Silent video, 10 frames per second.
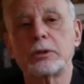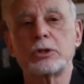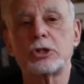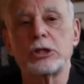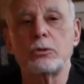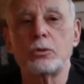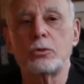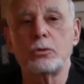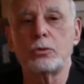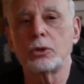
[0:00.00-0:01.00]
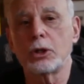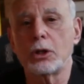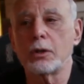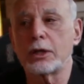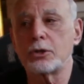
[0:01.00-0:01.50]
to see,
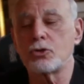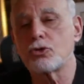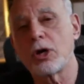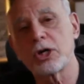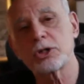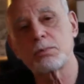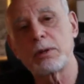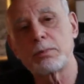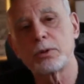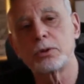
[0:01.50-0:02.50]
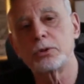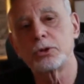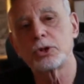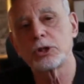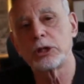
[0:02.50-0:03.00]
that you trust, people
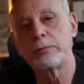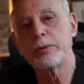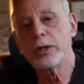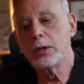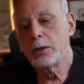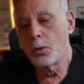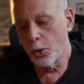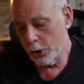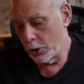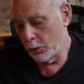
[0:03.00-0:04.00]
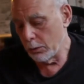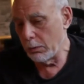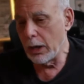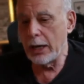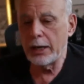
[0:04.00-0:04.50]
whose work you
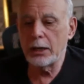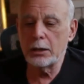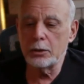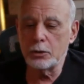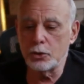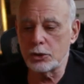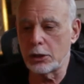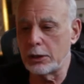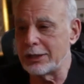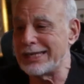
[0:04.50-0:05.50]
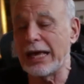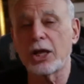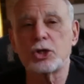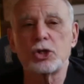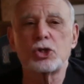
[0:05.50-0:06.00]
admire, whose
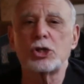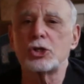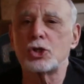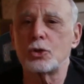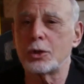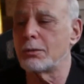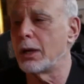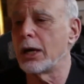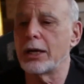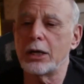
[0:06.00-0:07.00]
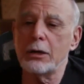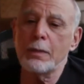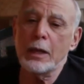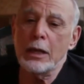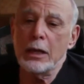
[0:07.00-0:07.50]
intelligences you admire.
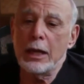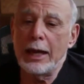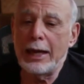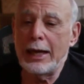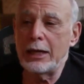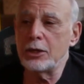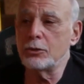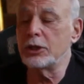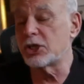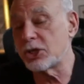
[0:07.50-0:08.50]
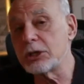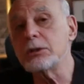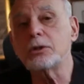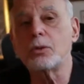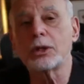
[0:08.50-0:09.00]
And you
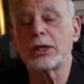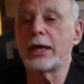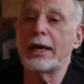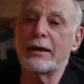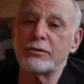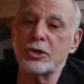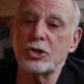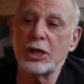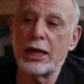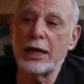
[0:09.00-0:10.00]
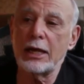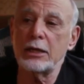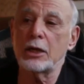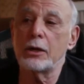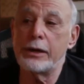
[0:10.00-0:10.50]
listen to what they have to say,
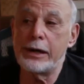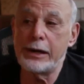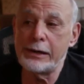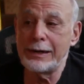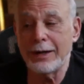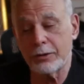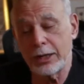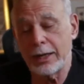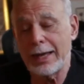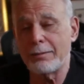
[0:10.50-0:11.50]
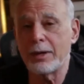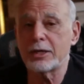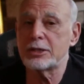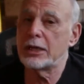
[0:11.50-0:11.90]
and you go, okay, that makes